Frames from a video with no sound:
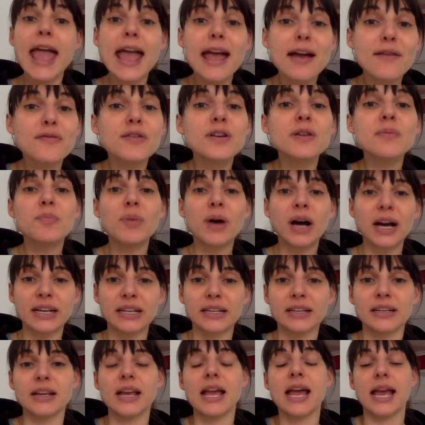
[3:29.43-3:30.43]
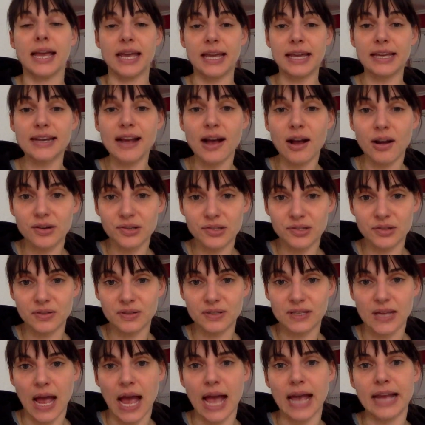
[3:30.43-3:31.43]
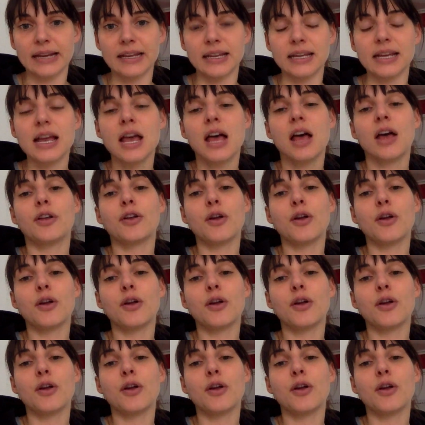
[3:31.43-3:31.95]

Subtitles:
everybody in our society,